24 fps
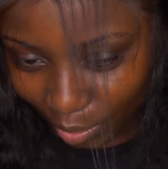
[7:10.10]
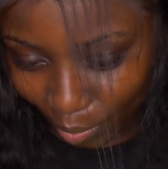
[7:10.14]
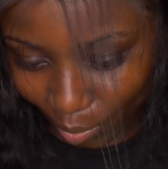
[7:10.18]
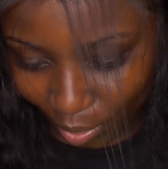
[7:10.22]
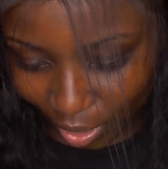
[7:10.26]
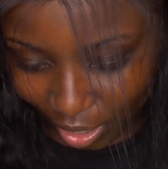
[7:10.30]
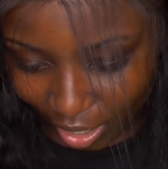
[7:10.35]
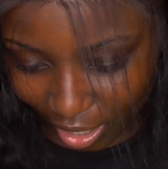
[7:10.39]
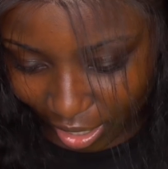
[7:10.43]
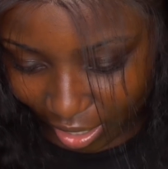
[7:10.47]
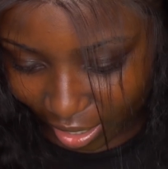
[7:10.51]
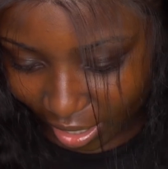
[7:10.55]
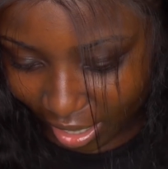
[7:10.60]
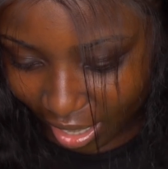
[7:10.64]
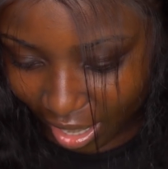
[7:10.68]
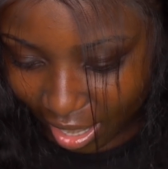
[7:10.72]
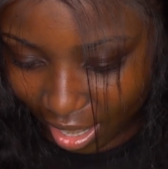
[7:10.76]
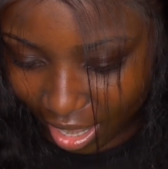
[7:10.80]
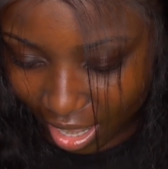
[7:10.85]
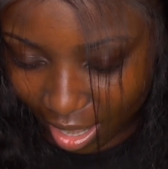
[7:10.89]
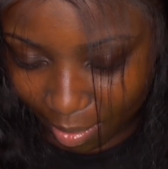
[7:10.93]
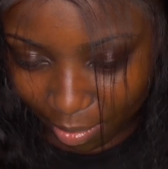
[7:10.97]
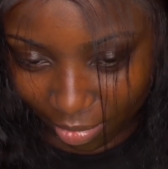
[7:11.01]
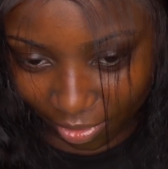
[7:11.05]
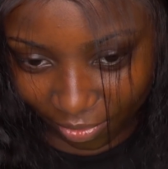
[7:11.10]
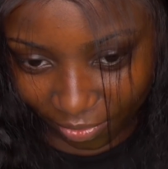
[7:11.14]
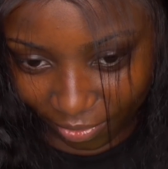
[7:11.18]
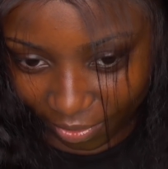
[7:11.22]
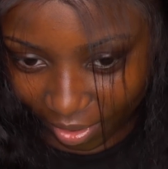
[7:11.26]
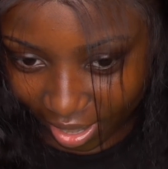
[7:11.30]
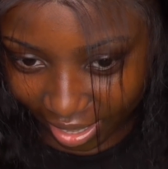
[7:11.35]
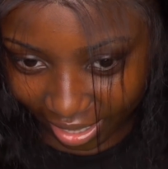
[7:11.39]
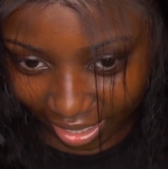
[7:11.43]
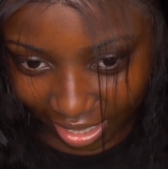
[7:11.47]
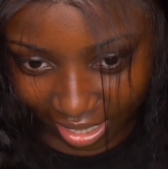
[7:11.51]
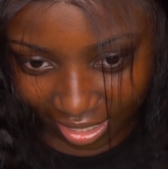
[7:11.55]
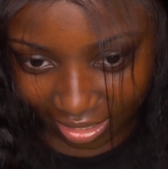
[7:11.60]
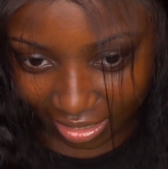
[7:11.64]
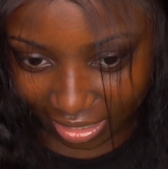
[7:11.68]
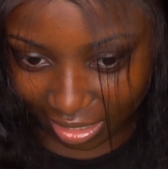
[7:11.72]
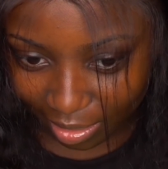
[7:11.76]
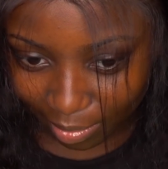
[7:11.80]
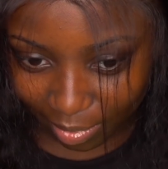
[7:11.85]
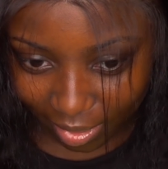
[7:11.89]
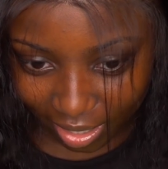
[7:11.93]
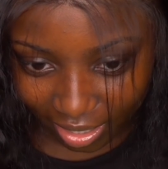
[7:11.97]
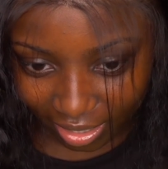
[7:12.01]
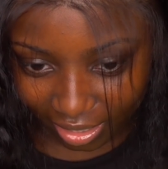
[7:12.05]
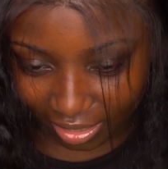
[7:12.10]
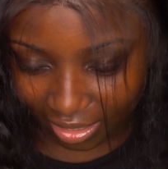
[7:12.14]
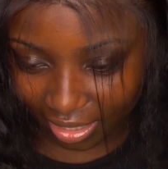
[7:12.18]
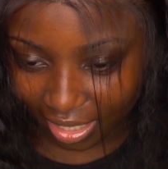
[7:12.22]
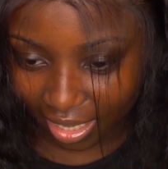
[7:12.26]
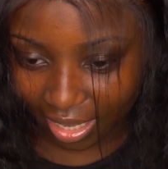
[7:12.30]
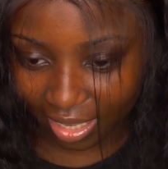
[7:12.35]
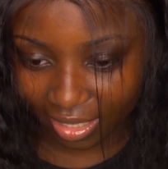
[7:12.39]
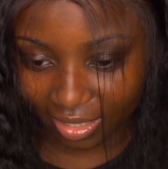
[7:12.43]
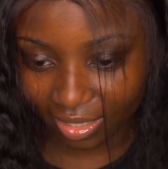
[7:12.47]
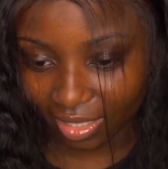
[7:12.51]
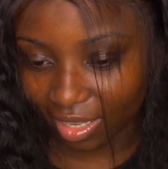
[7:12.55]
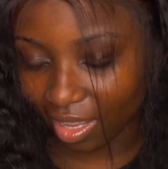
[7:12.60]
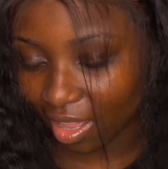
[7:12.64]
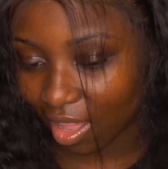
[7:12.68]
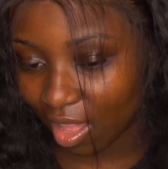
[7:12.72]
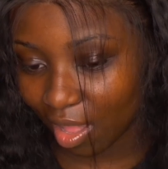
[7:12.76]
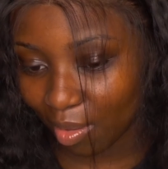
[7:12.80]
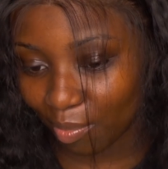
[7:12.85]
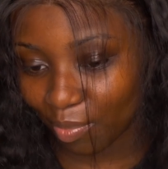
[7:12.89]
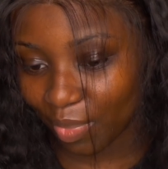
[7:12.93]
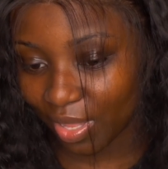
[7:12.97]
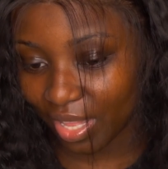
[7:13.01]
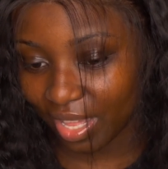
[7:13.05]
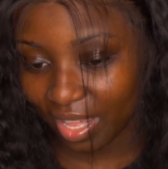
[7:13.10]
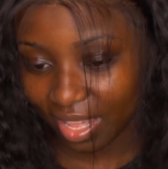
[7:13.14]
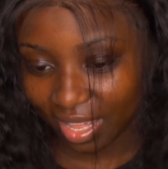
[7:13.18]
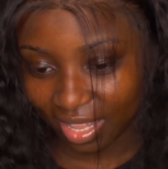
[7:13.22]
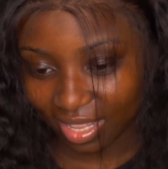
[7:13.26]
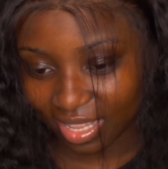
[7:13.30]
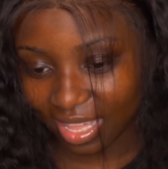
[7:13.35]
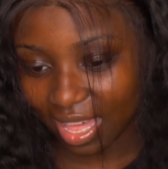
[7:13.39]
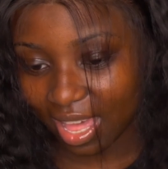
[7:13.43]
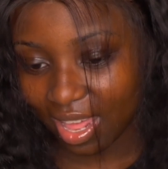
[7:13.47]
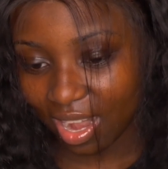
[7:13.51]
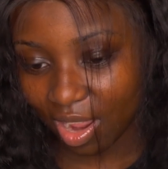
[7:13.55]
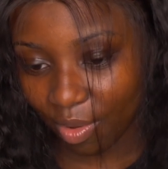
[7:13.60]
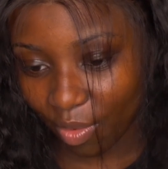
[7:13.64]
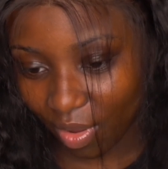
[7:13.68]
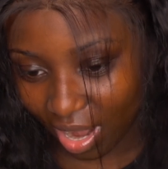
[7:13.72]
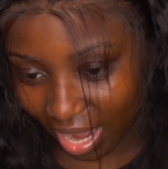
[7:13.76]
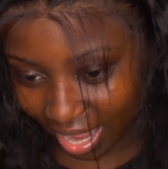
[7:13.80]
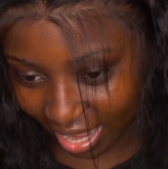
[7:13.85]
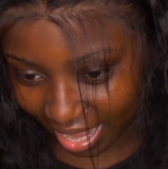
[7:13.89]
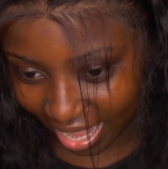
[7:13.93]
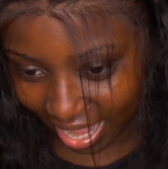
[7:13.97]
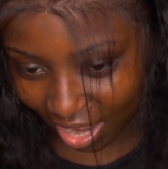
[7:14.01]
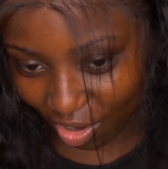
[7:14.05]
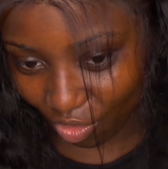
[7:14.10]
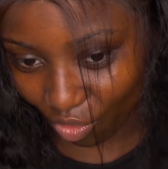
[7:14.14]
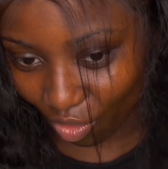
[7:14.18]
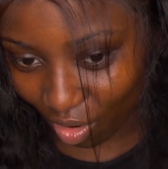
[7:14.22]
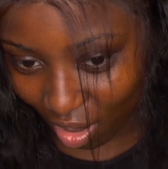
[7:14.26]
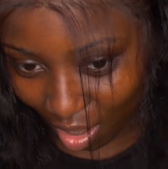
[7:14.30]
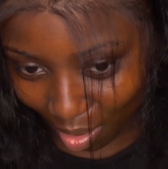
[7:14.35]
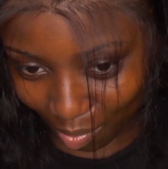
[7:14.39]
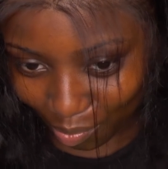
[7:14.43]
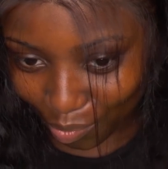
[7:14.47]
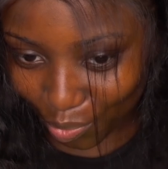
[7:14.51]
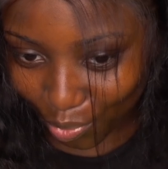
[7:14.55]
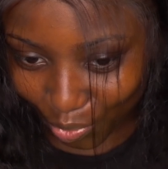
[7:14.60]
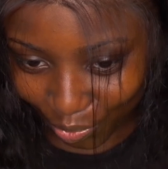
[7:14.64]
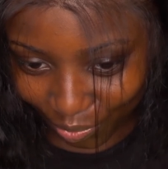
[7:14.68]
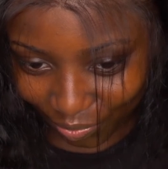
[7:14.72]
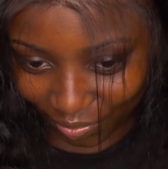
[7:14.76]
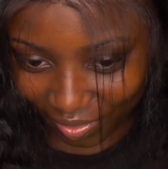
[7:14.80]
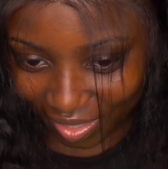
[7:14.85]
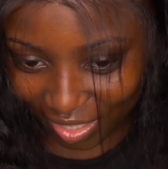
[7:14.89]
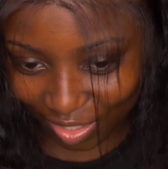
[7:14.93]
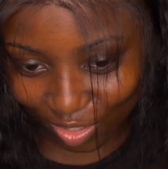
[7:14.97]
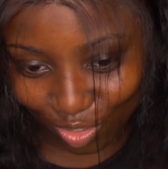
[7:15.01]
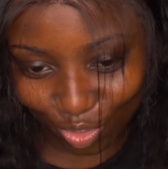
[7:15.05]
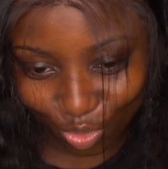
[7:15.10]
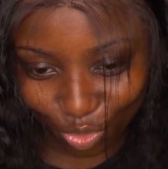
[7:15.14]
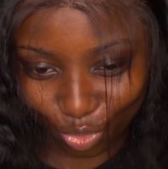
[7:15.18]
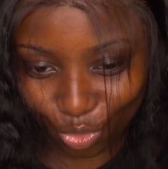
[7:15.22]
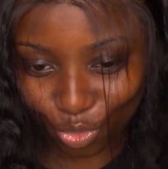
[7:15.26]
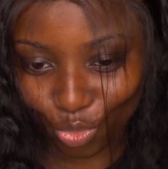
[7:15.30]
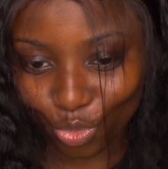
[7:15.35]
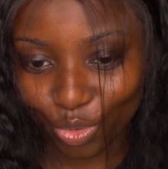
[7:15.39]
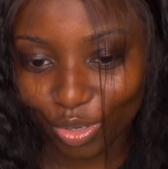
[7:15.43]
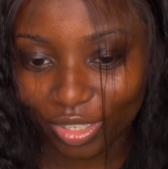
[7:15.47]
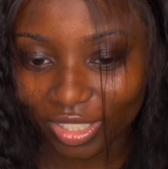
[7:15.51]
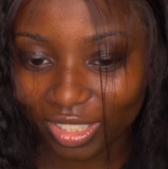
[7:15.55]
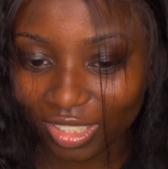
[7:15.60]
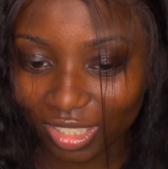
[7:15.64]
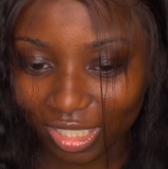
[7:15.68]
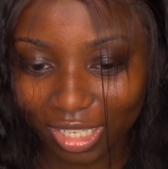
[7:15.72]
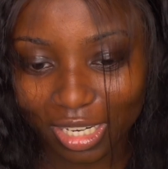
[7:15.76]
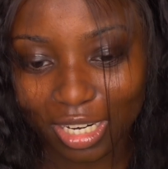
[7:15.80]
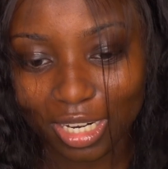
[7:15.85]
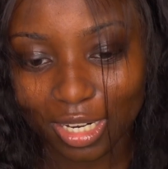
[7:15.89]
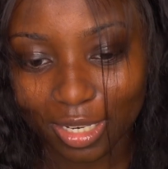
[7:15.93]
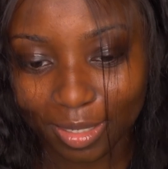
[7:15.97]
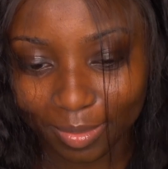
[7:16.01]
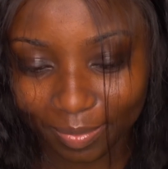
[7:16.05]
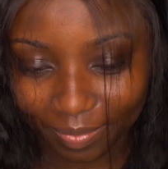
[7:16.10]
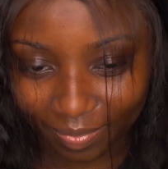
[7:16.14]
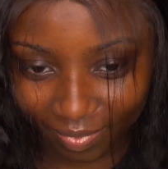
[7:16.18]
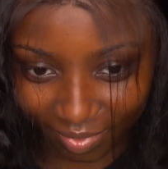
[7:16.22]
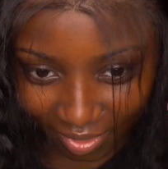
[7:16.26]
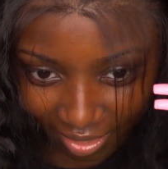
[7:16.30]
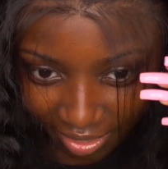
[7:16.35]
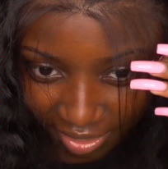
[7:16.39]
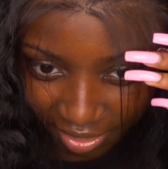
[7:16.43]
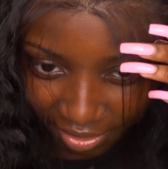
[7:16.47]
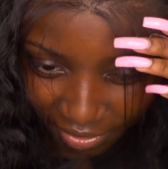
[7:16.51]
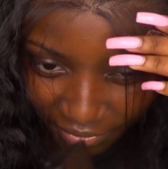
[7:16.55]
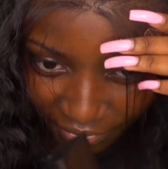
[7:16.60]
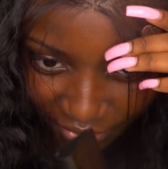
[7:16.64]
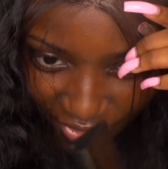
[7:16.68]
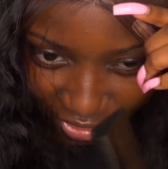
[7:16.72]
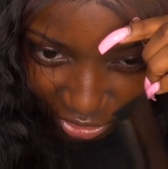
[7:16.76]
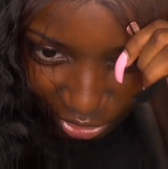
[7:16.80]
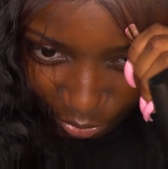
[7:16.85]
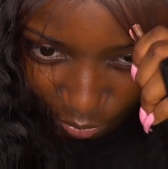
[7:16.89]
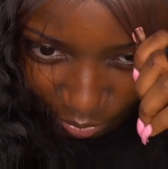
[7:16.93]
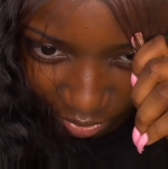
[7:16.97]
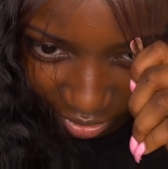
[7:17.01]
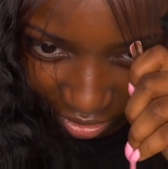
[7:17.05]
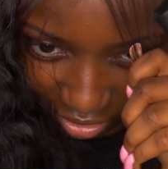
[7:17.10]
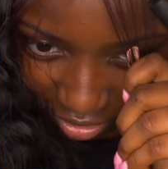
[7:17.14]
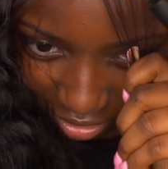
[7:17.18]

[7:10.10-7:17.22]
word before I get demonetized, y'all, but y'all know what I get. Rump is the New York term for doing the